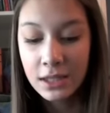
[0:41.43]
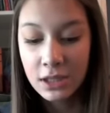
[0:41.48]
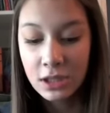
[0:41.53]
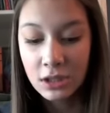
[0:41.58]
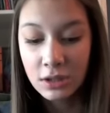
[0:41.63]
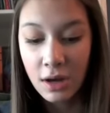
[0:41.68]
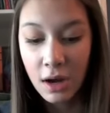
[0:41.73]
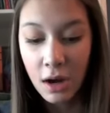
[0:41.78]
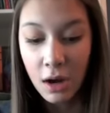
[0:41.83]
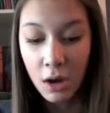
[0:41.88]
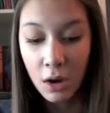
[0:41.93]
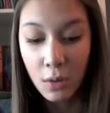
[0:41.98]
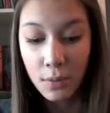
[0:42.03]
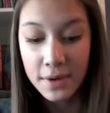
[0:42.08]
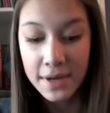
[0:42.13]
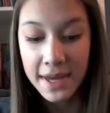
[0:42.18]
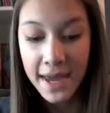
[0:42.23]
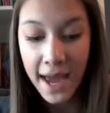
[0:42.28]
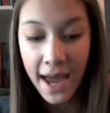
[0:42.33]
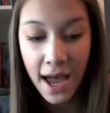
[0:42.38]
So
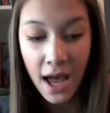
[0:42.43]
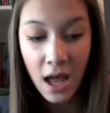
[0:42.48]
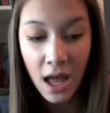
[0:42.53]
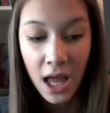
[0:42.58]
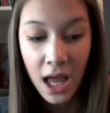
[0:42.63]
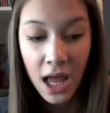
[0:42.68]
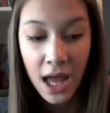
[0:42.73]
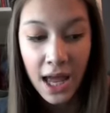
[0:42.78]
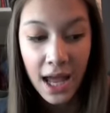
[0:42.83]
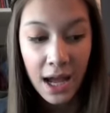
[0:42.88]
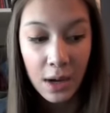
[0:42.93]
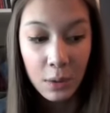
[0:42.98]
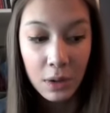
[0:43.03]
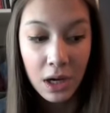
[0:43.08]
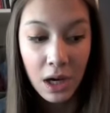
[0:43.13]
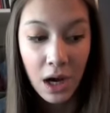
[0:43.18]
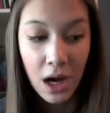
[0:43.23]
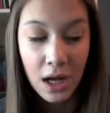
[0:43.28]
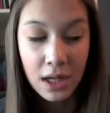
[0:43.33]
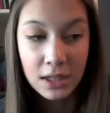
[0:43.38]
yeah,
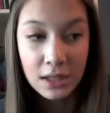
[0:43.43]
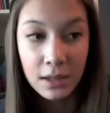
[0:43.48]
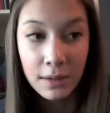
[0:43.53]
we got